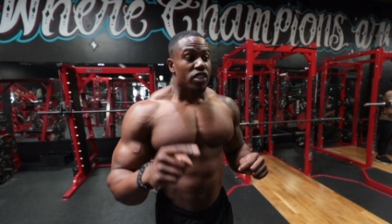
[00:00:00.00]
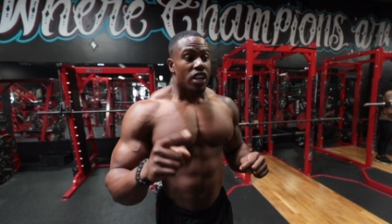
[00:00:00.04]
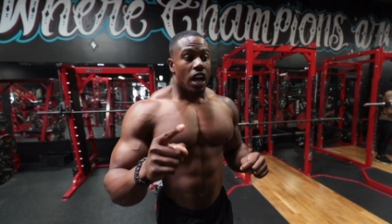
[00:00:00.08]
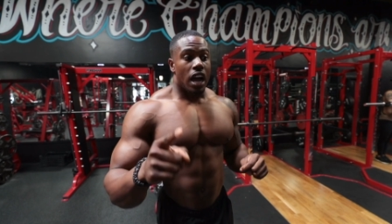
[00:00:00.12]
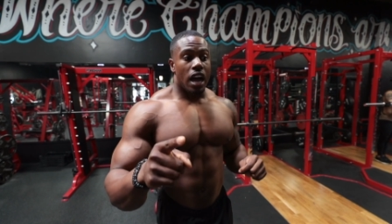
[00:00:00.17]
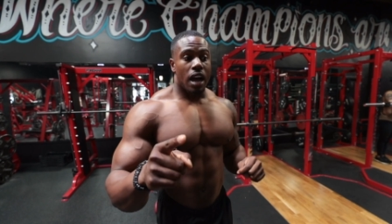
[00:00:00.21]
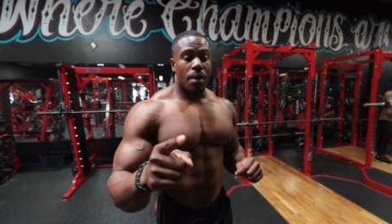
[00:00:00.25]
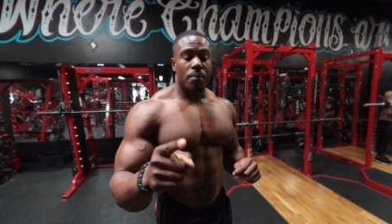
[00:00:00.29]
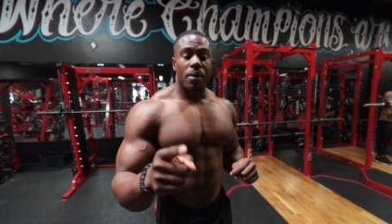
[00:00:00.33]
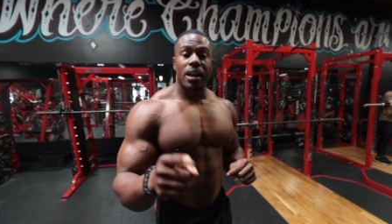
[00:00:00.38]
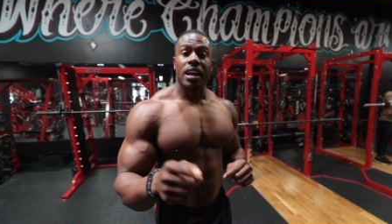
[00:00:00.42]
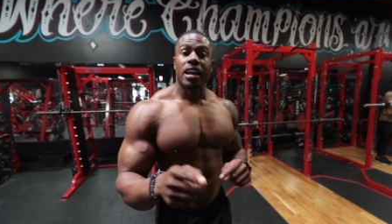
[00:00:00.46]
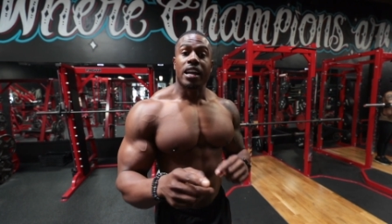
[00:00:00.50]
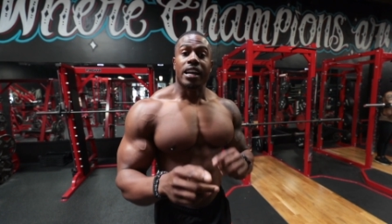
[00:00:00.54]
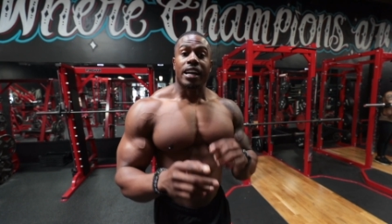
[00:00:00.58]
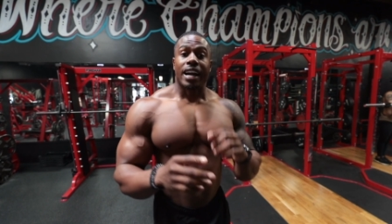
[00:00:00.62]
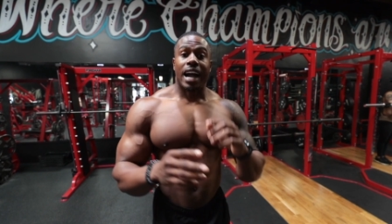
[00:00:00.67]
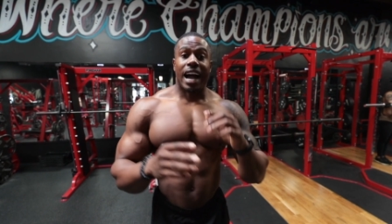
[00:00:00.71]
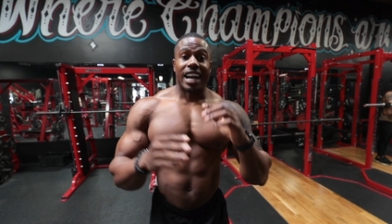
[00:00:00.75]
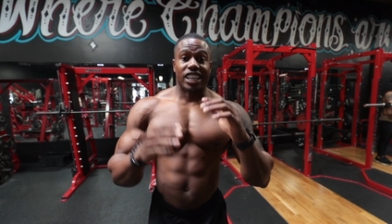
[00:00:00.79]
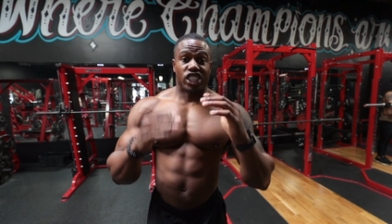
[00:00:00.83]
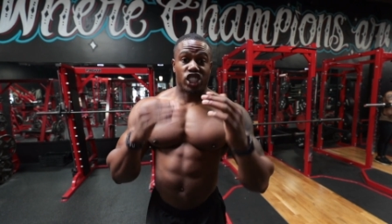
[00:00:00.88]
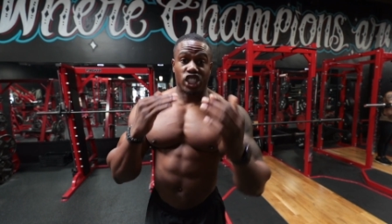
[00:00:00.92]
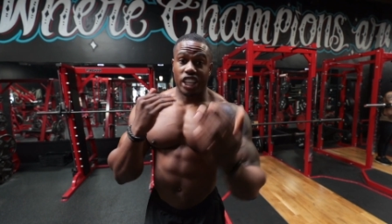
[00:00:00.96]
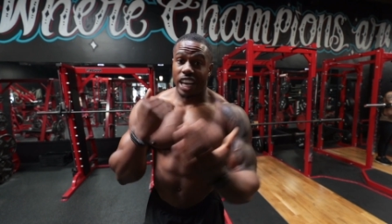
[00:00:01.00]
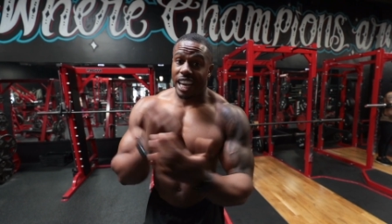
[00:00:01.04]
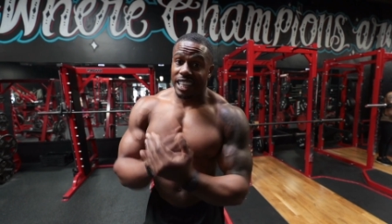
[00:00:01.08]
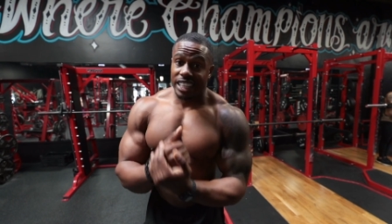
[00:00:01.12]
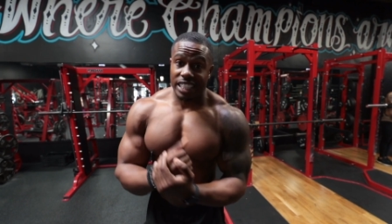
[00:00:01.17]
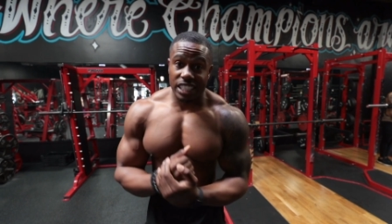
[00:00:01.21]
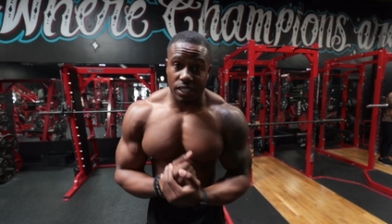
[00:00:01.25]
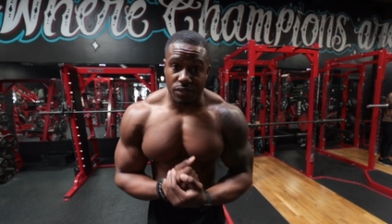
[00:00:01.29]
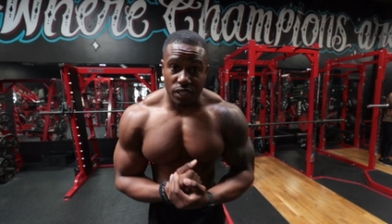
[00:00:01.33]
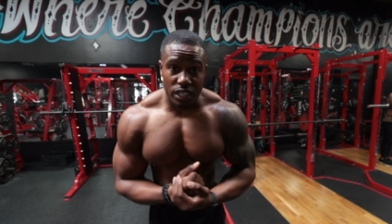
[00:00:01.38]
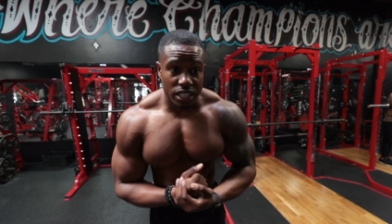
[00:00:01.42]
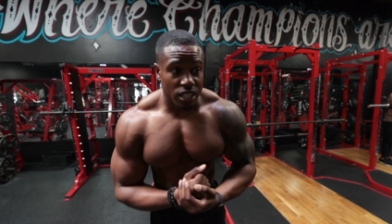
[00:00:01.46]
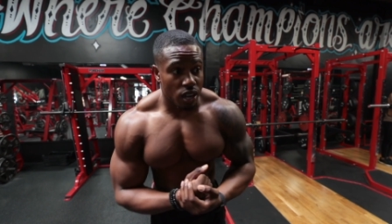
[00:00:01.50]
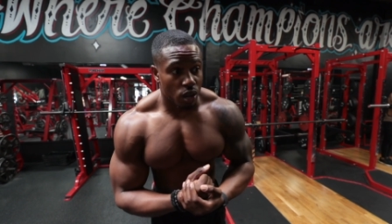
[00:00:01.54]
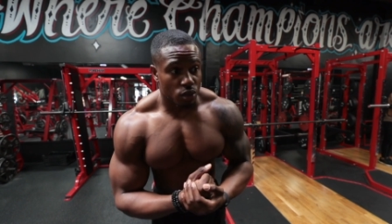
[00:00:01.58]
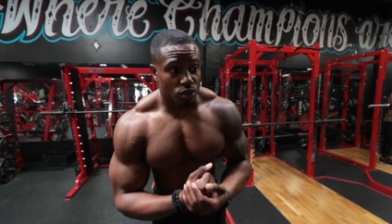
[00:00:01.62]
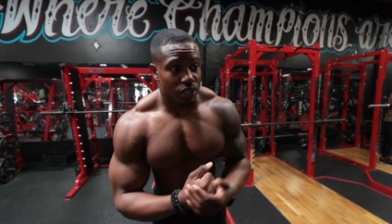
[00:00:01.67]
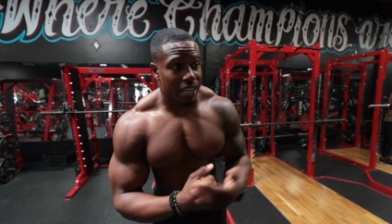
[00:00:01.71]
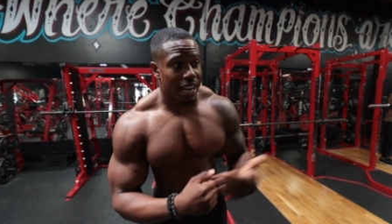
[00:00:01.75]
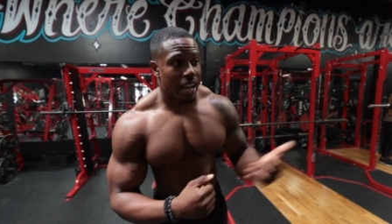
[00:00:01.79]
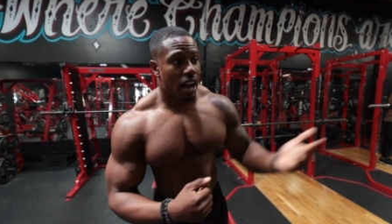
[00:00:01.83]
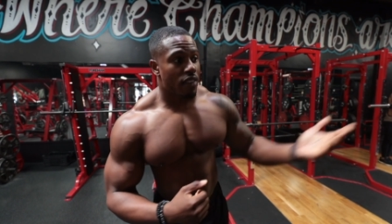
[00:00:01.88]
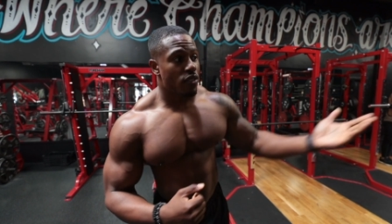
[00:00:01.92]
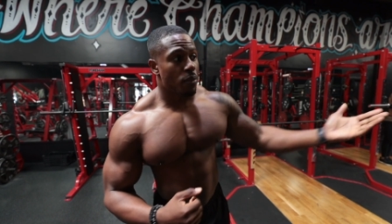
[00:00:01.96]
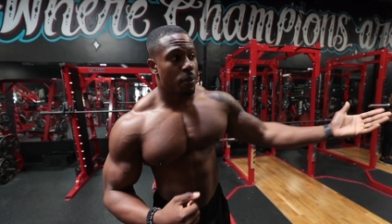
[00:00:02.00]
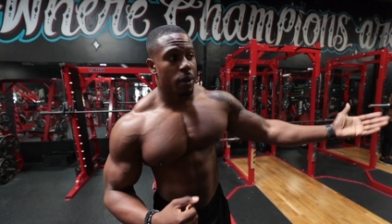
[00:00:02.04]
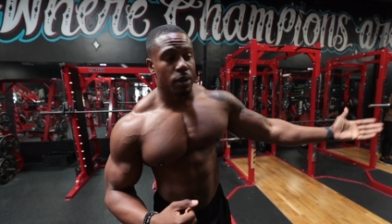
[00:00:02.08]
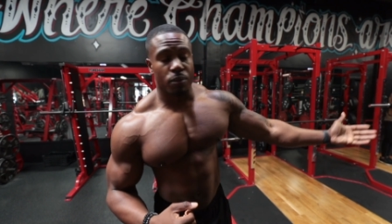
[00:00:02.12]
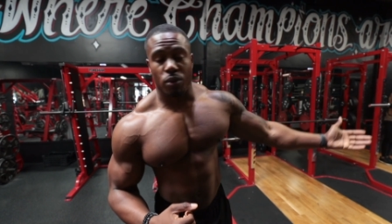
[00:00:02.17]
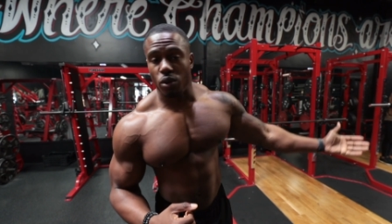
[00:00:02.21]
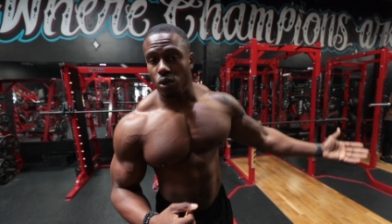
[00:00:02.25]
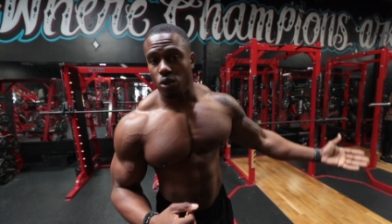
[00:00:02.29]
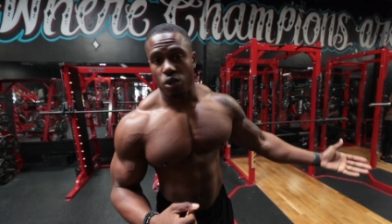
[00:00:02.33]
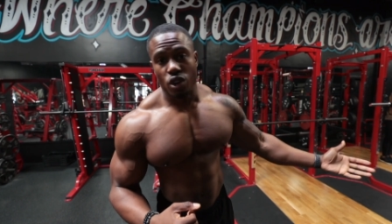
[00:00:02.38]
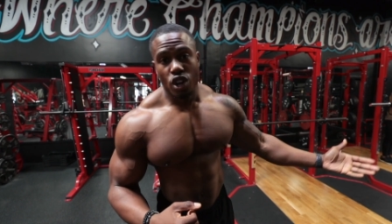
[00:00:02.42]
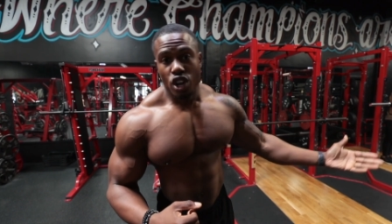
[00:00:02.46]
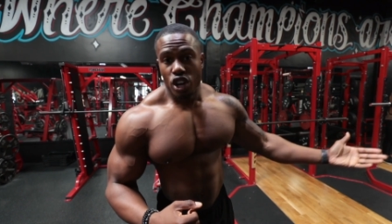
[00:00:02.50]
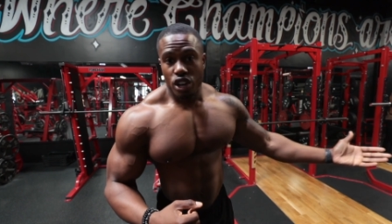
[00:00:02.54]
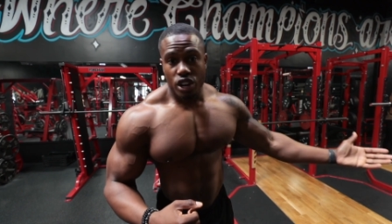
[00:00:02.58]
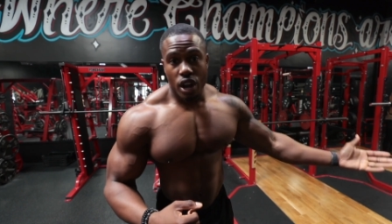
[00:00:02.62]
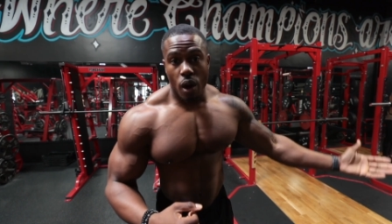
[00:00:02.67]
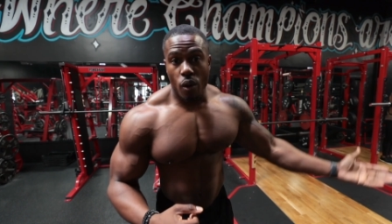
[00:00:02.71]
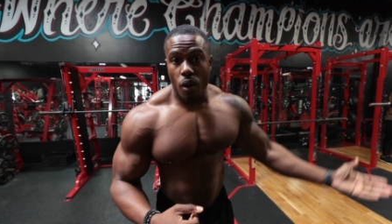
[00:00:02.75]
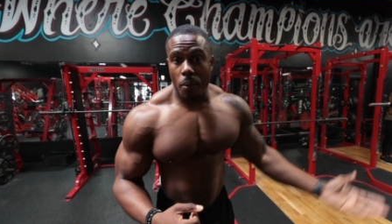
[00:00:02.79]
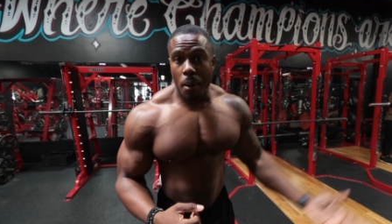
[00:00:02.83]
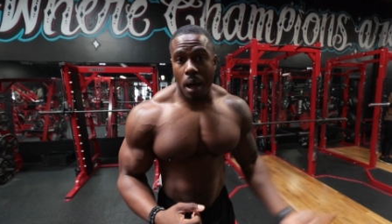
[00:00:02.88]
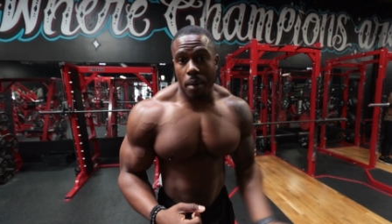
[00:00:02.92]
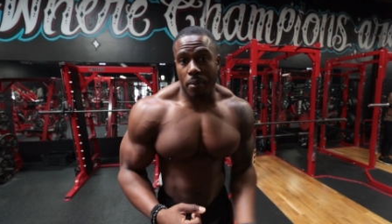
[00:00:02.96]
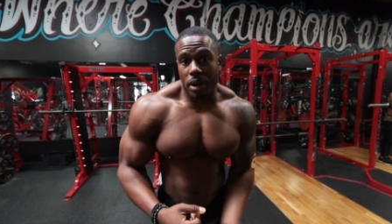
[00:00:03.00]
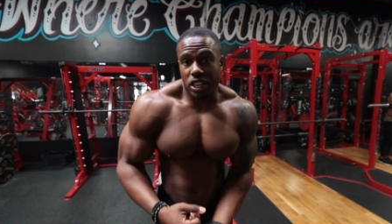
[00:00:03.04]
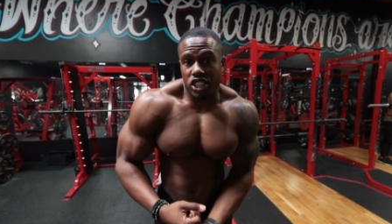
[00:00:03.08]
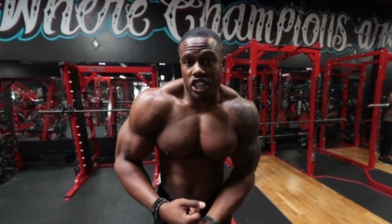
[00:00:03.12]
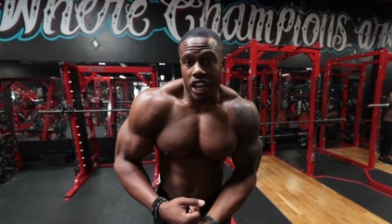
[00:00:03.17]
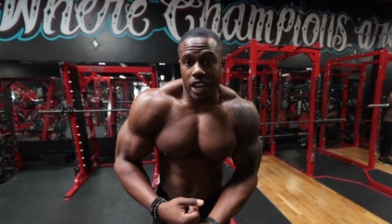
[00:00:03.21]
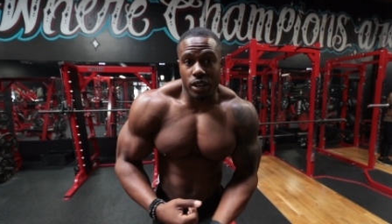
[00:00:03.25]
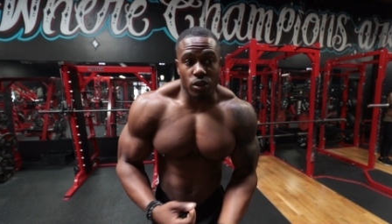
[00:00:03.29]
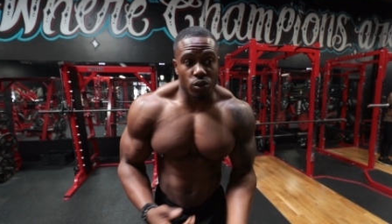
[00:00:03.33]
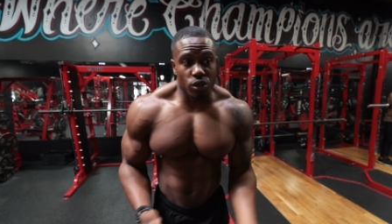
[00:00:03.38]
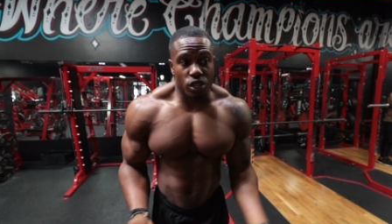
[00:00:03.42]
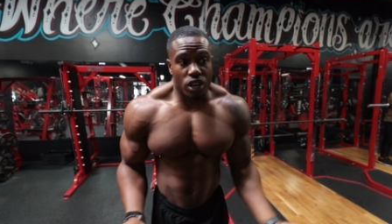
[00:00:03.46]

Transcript: Guys, share these videos. Let other people know about my channel.